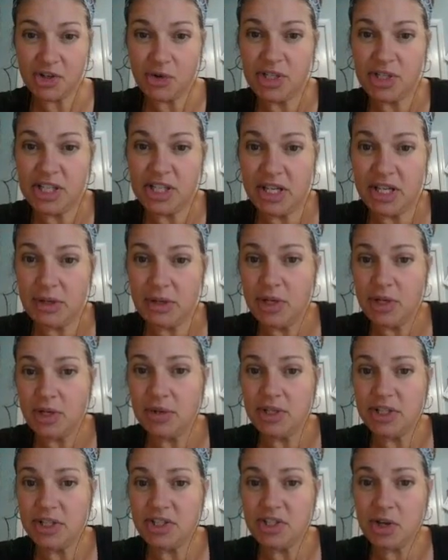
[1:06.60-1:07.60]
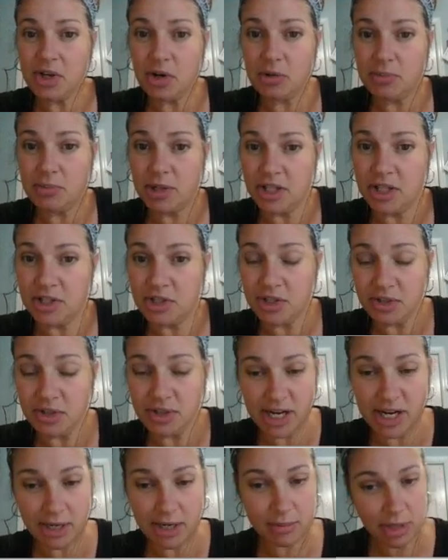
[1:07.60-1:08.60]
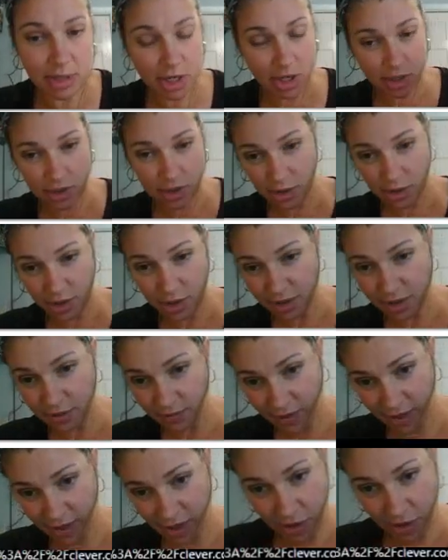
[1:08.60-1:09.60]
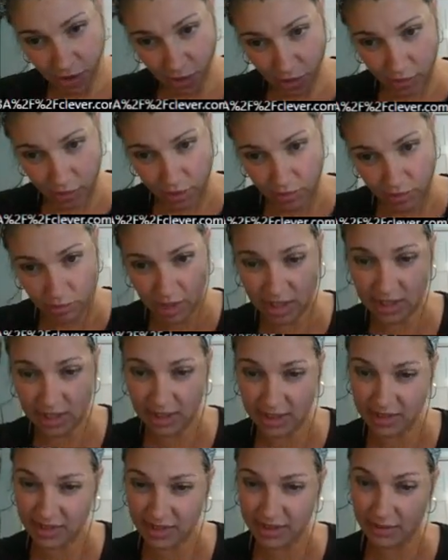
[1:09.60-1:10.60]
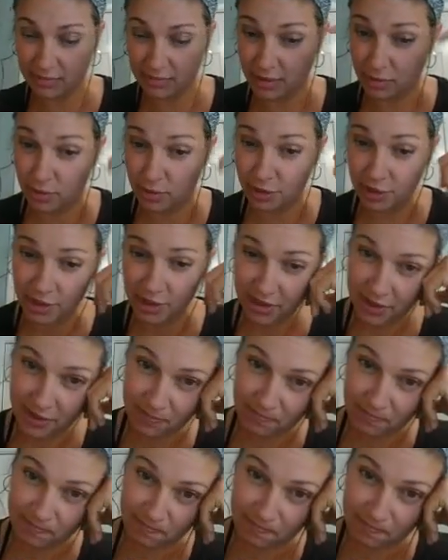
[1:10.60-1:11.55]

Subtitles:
going to give you this open and new tab. Cross your fingers, hold your breath. Let's see if it works.